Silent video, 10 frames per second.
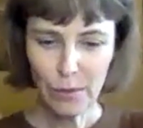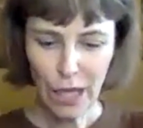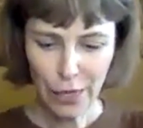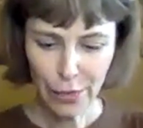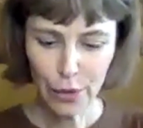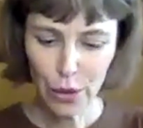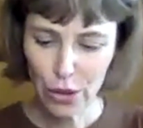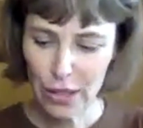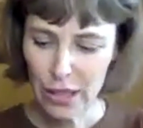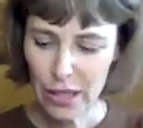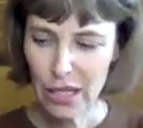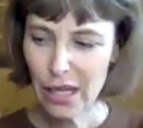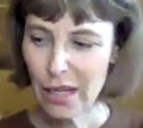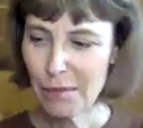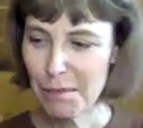A third,
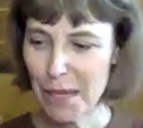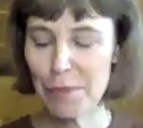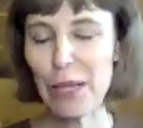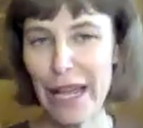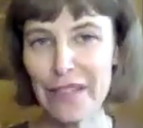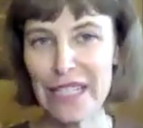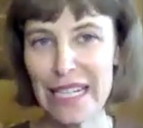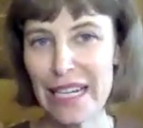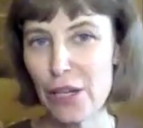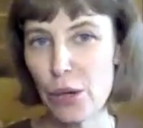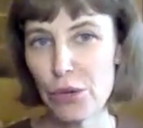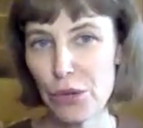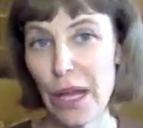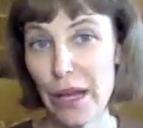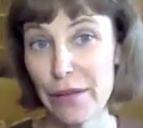people I have seen, known, or
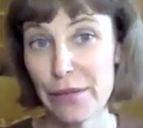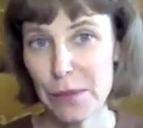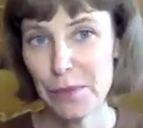loved.